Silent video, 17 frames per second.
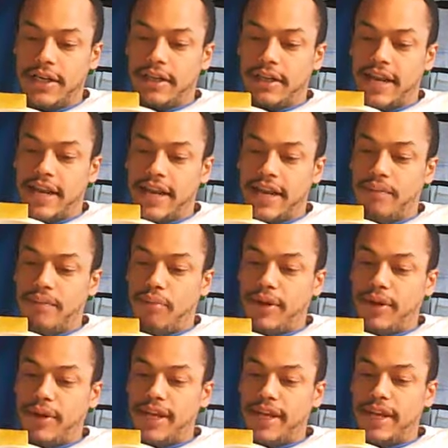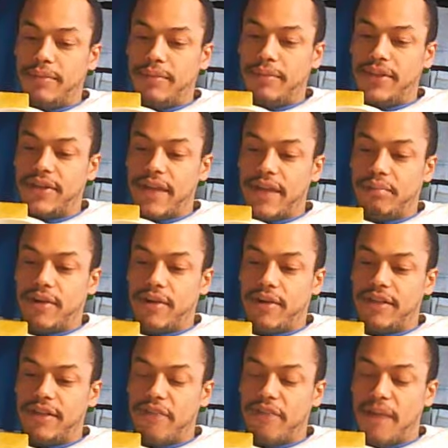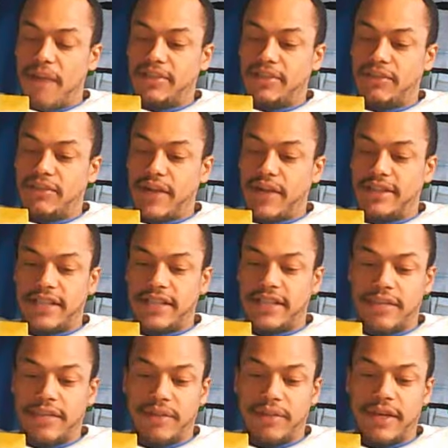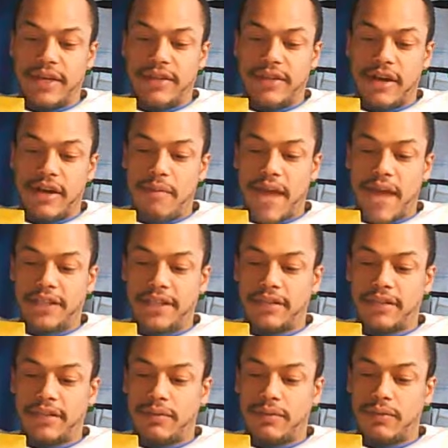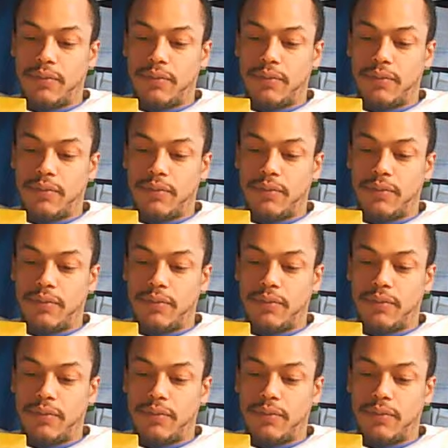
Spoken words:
Let point E be the endpoint of opposite rays in EB that are matched